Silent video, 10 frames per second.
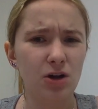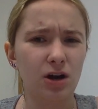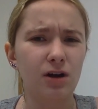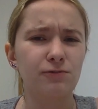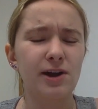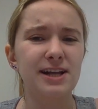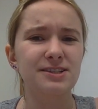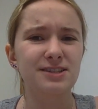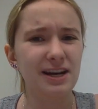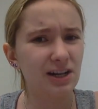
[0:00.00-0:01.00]
her
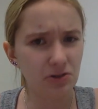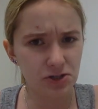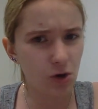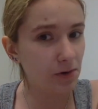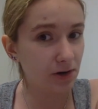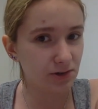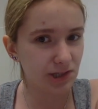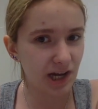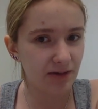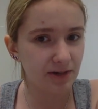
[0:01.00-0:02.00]
friends technically don't
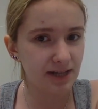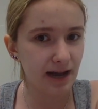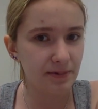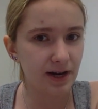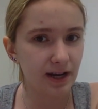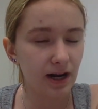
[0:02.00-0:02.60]
understand what's happening.